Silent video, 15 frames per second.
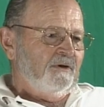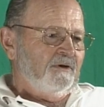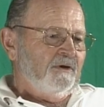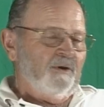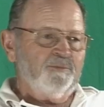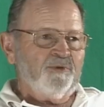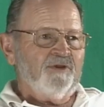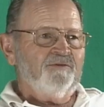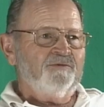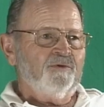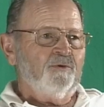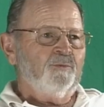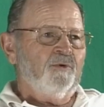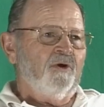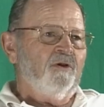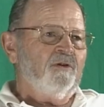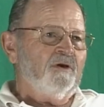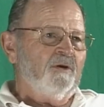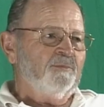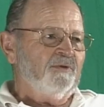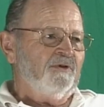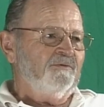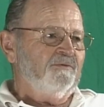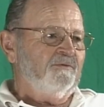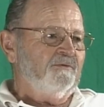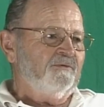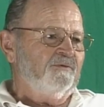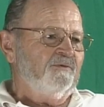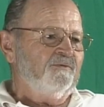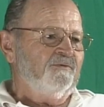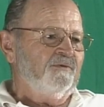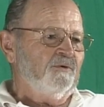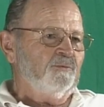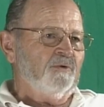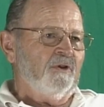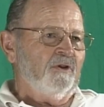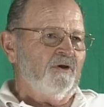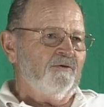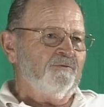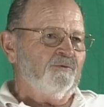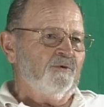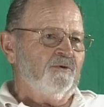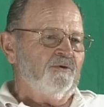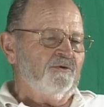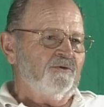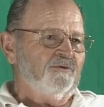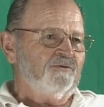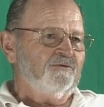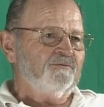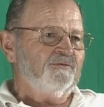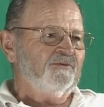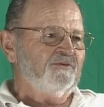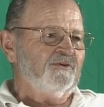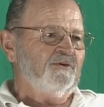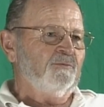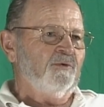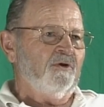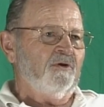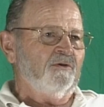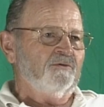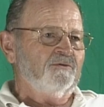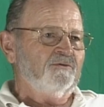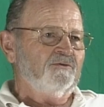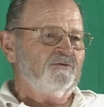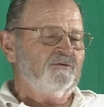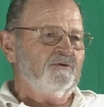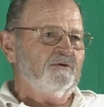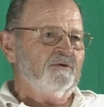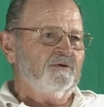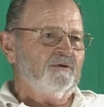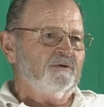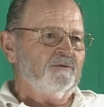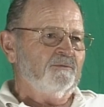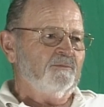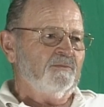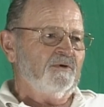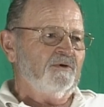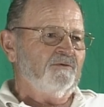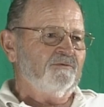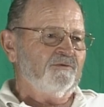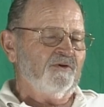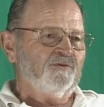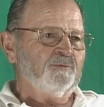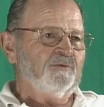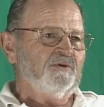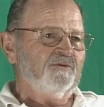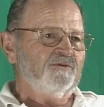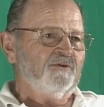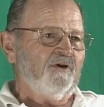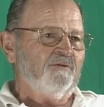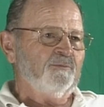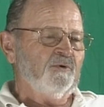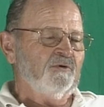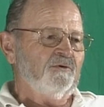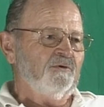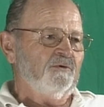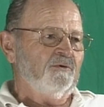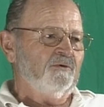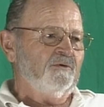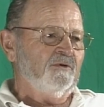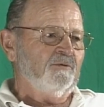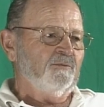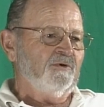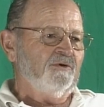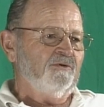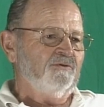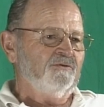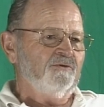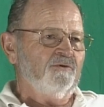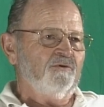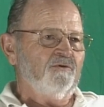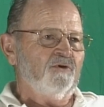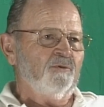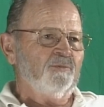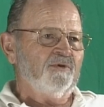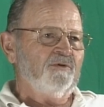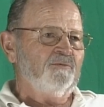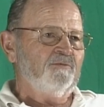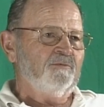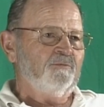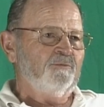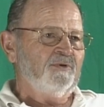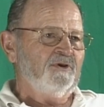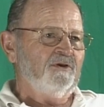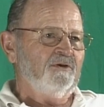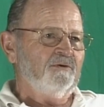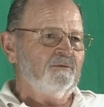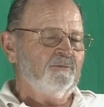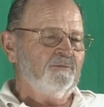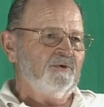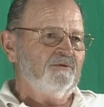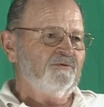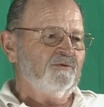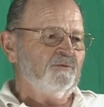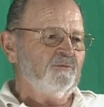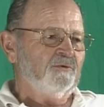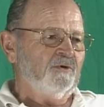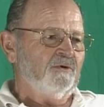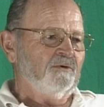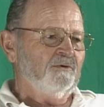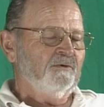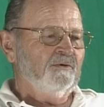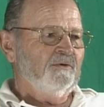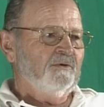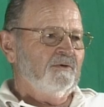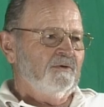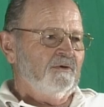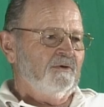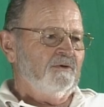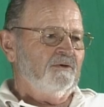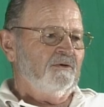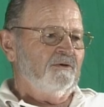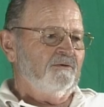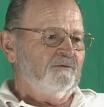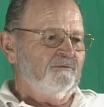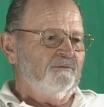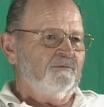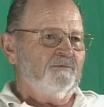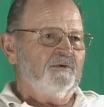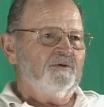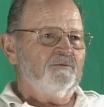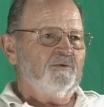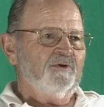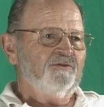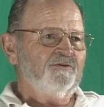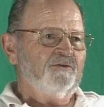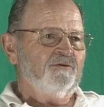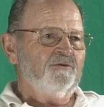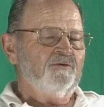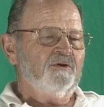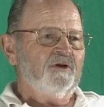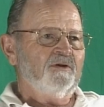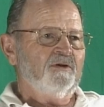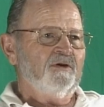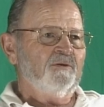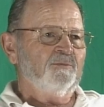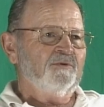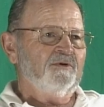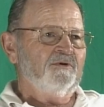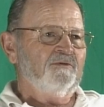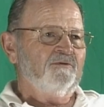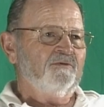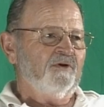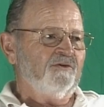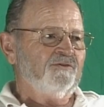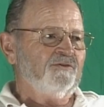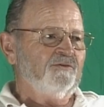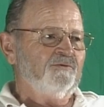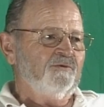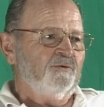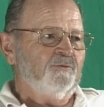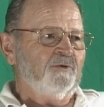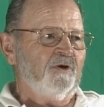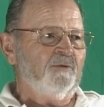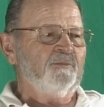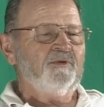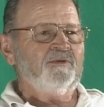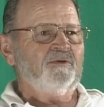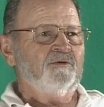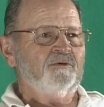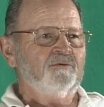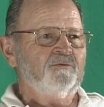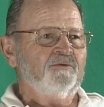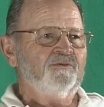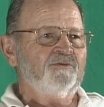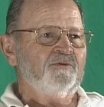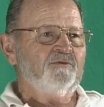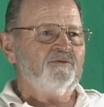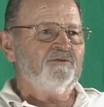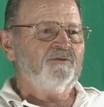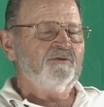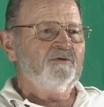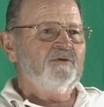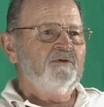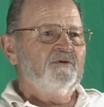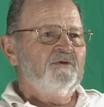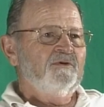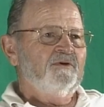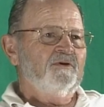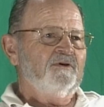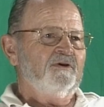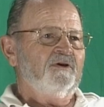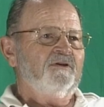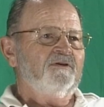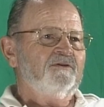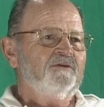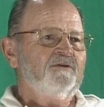I played football. I played football all four years, C ball, uh, my freshman and sophomore year, and then my junior year I played B, B football. And then, then my senior year I, I played varsity football, but the only reason I was, I got,